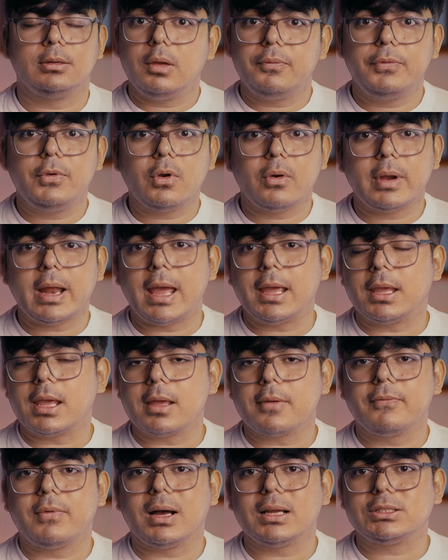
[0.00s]
If you are
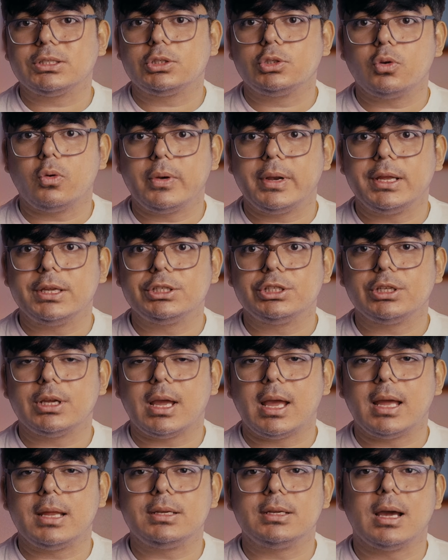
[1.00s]
hanging fast storage
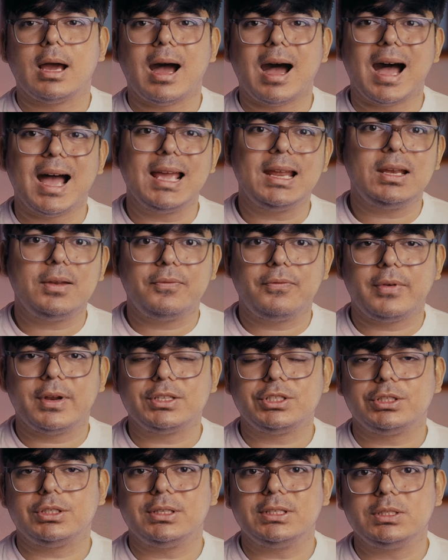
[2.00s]
and high
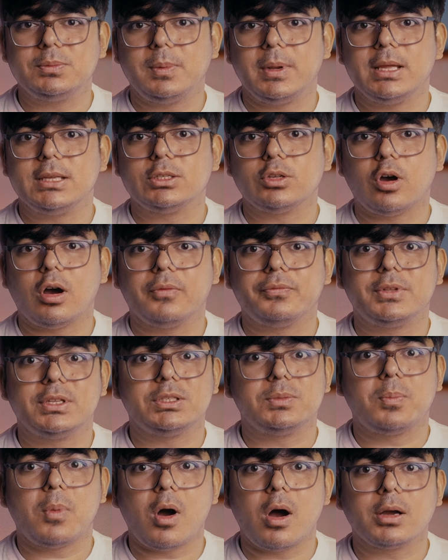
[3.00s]
refresh displays off this
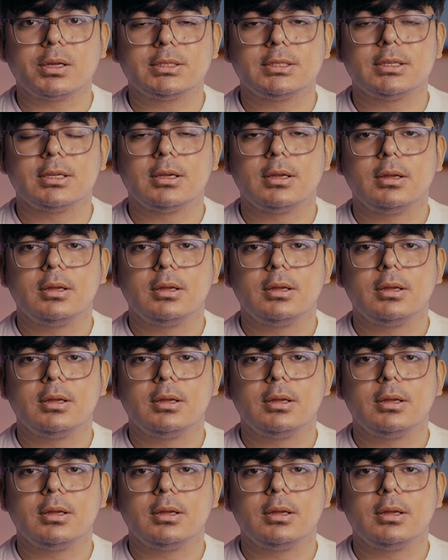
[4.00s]
box,